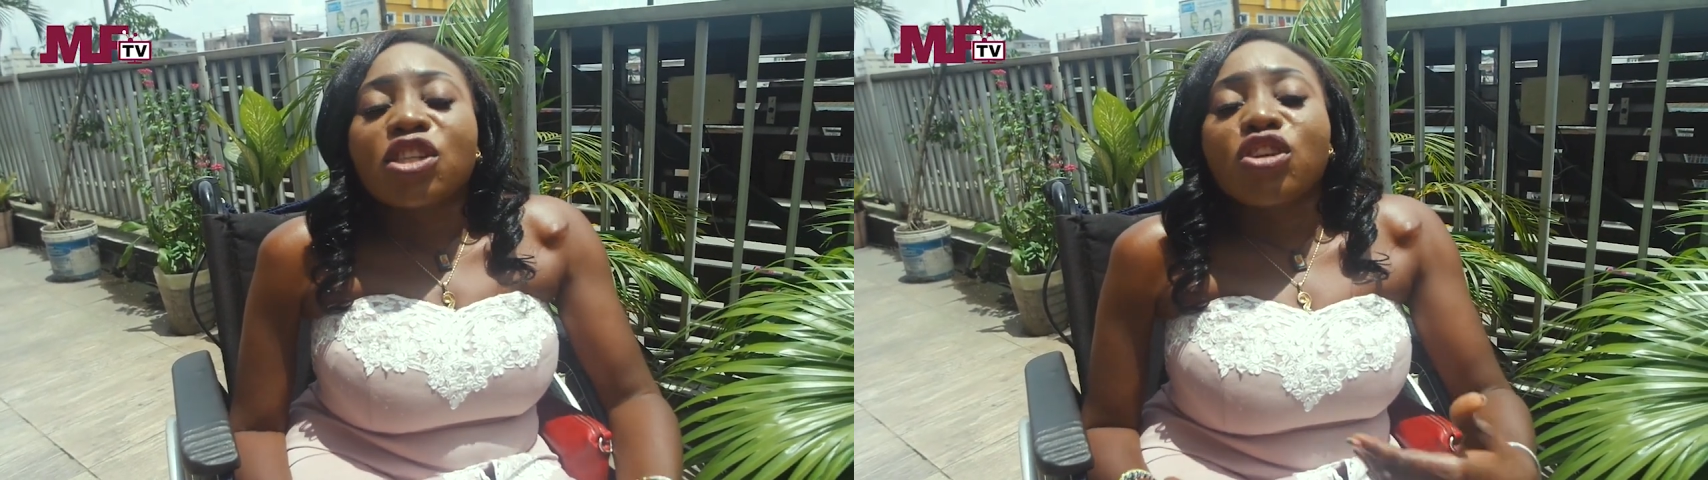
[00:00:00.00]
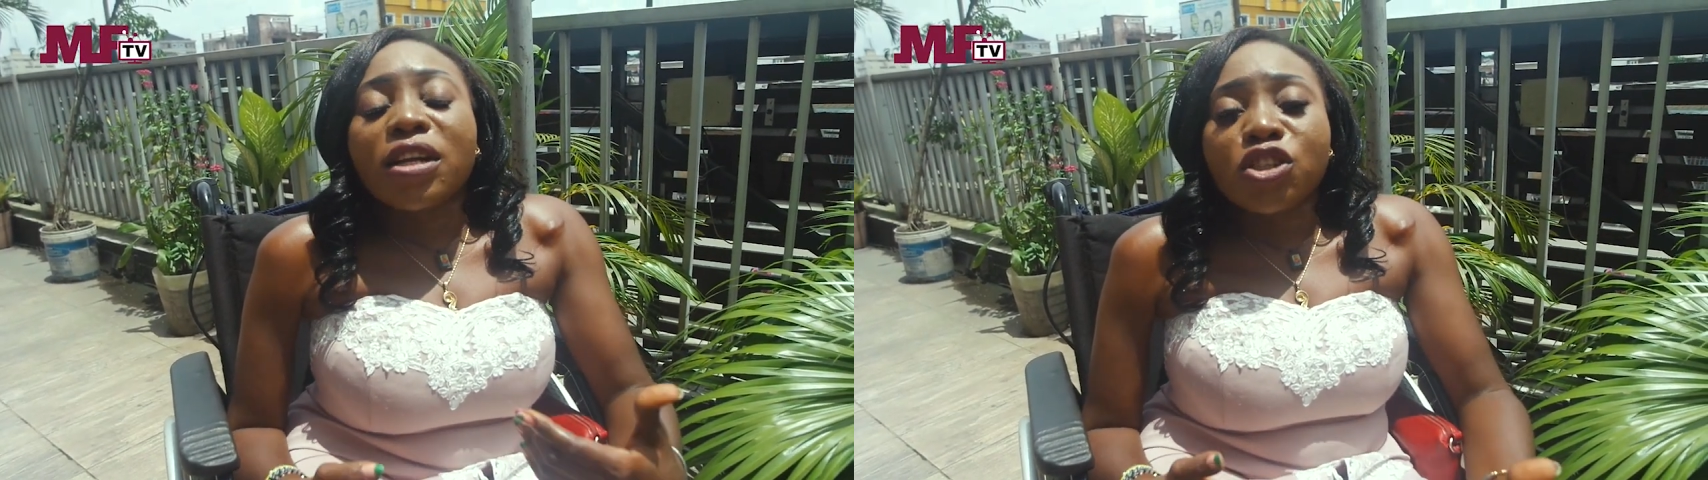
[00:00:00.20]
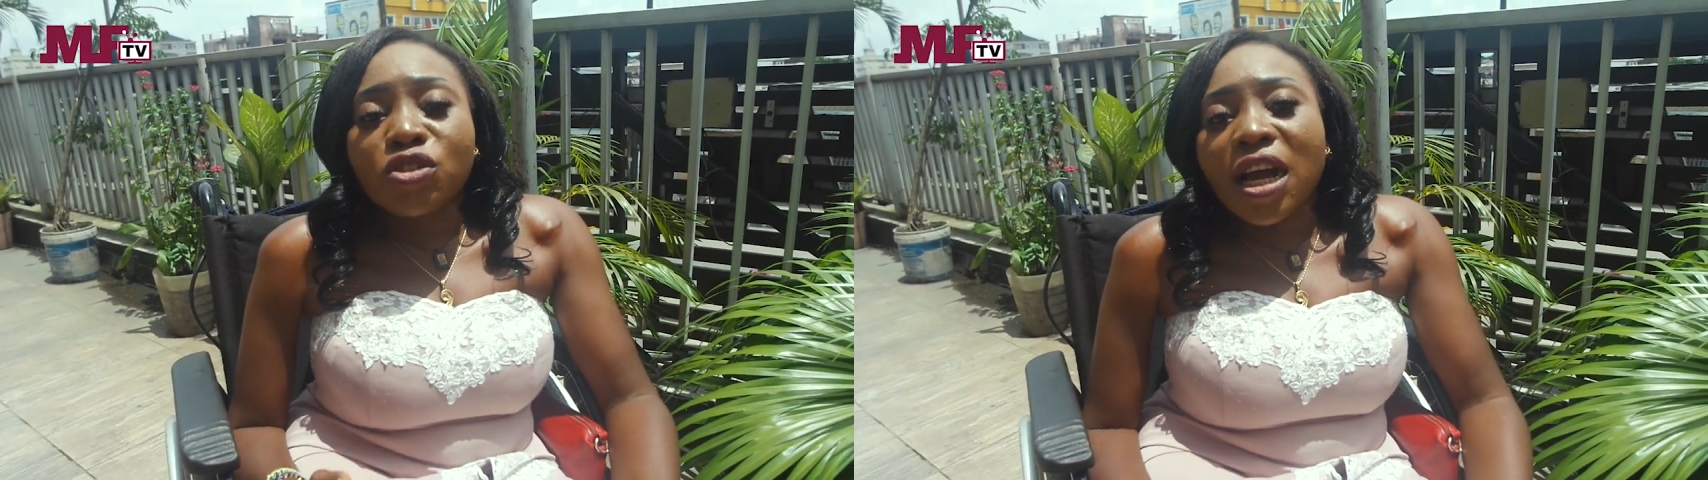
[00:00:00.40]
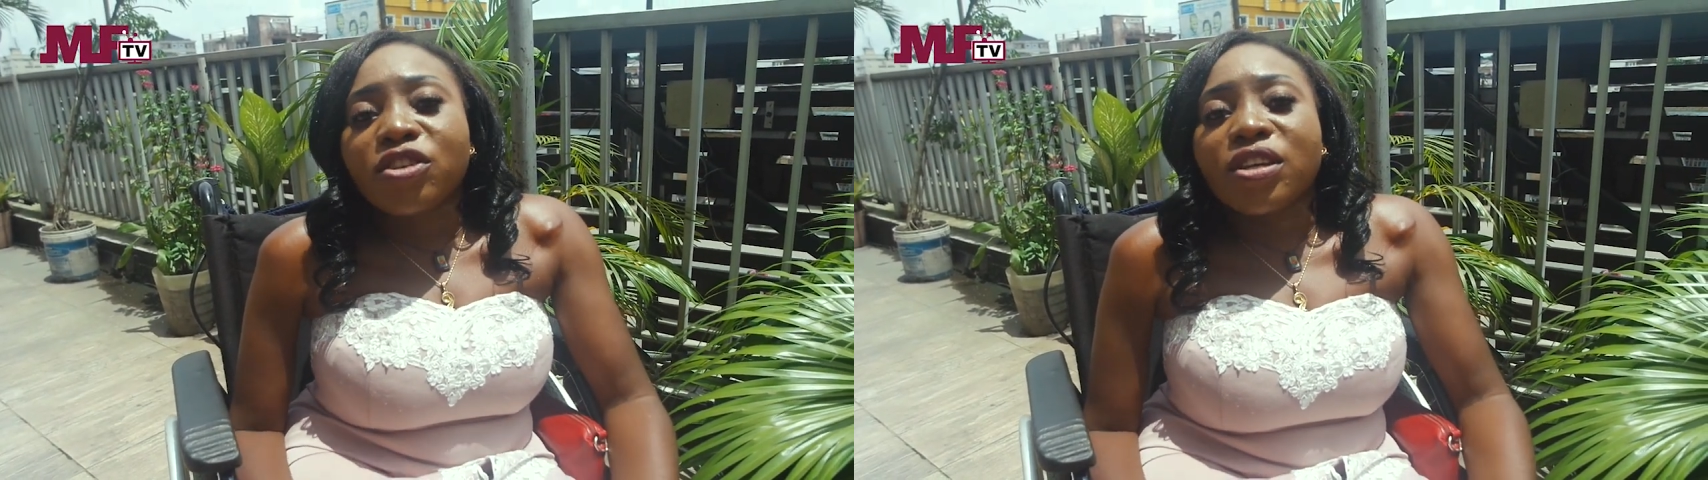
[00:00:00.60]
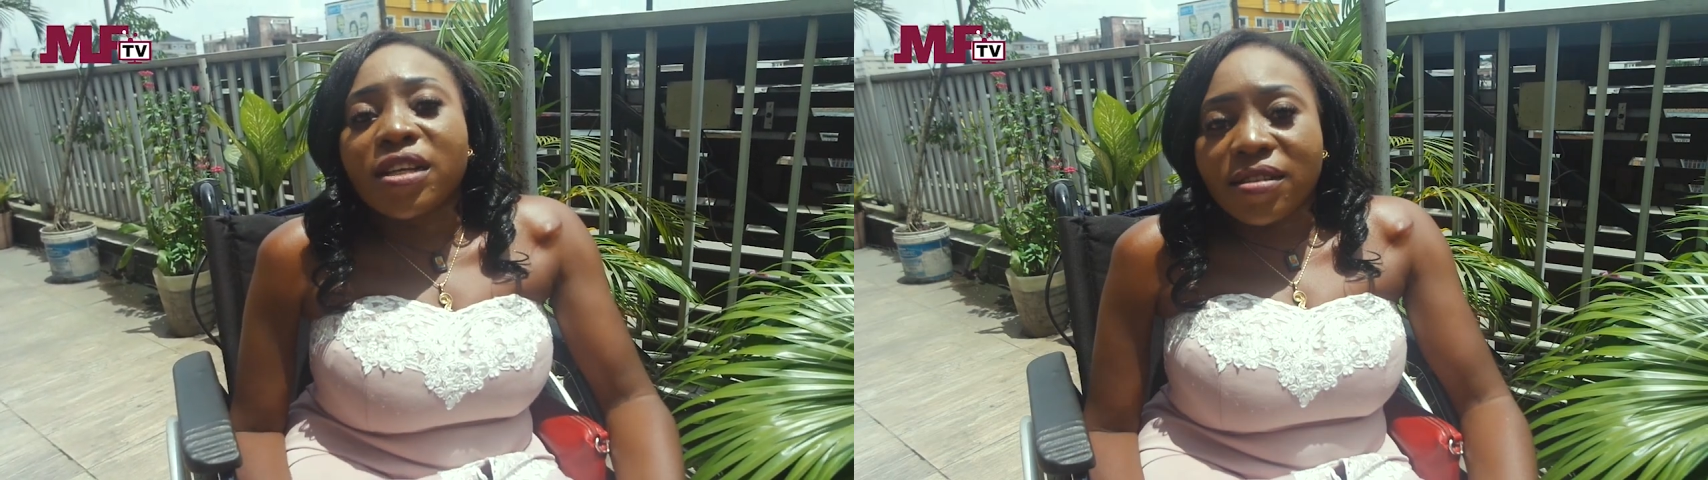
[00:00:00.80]
traditional
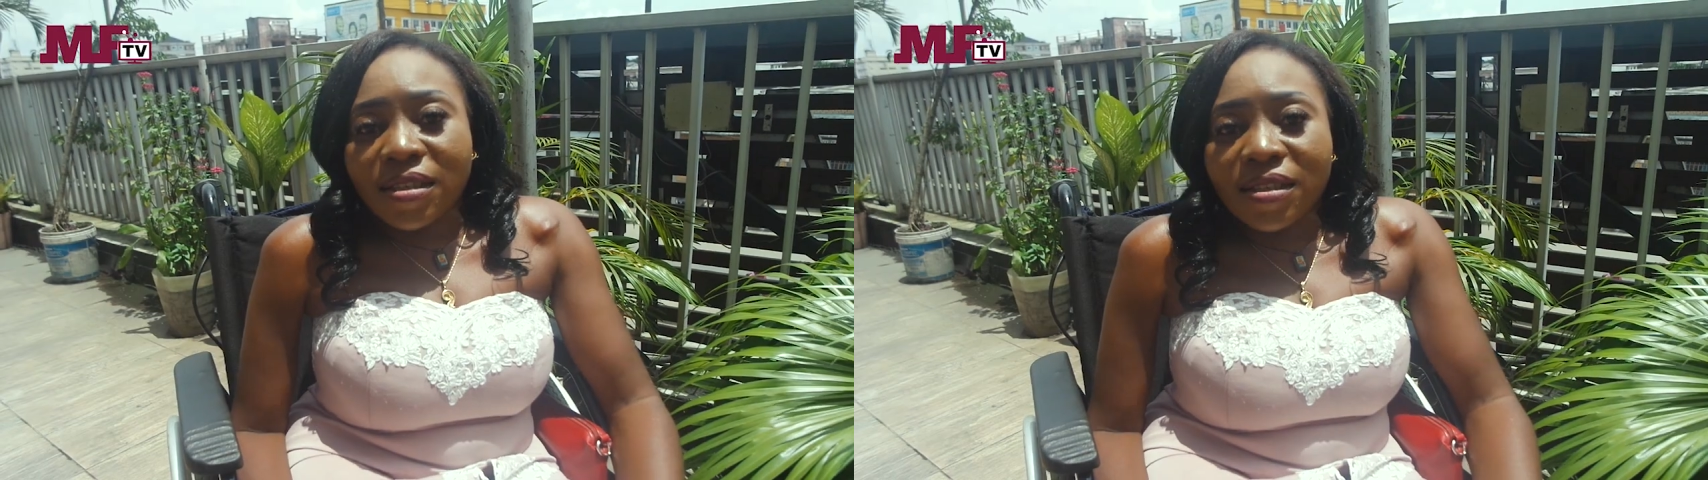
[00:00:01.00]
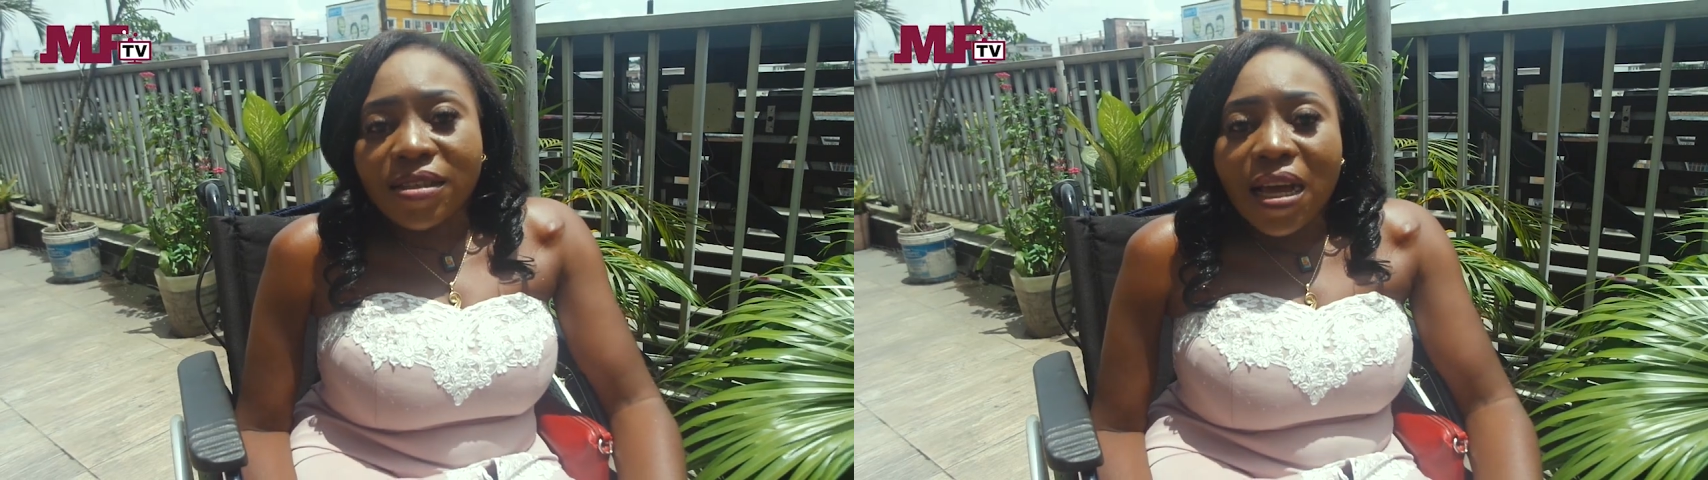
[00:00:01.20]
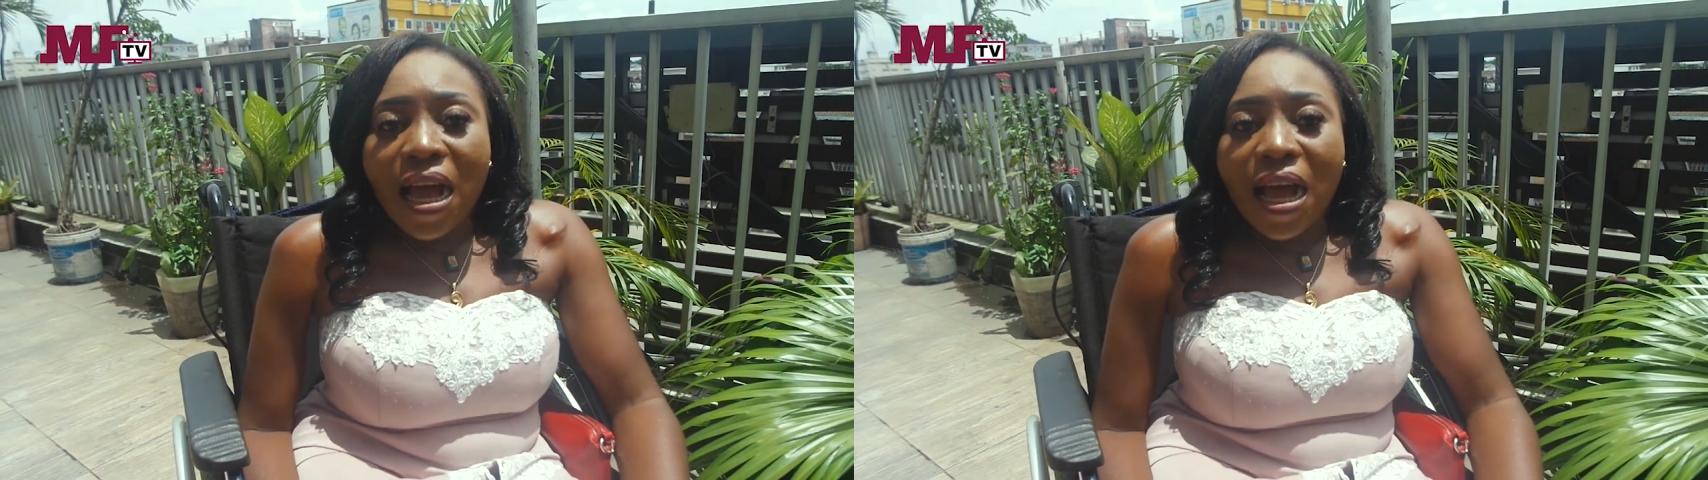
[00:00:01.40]
dresses.